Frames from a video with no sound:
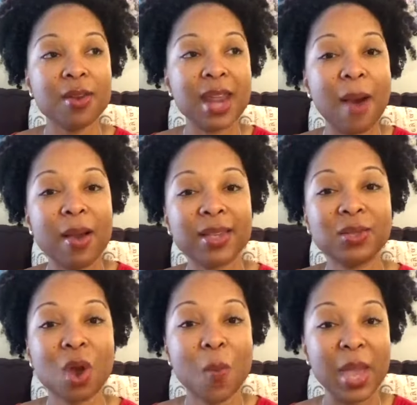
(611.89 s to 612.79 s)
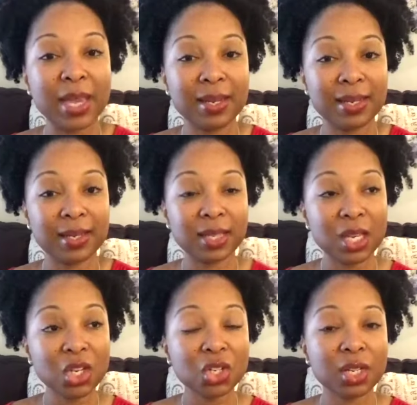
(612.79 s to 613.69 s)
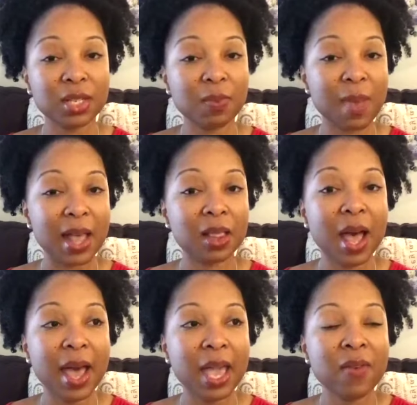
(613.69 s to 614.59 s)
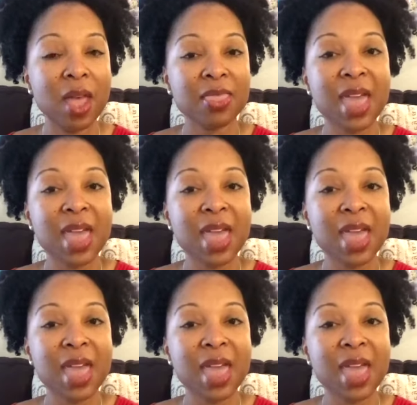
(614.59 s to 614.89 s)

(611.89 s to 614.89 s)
now I can start making decisions in my life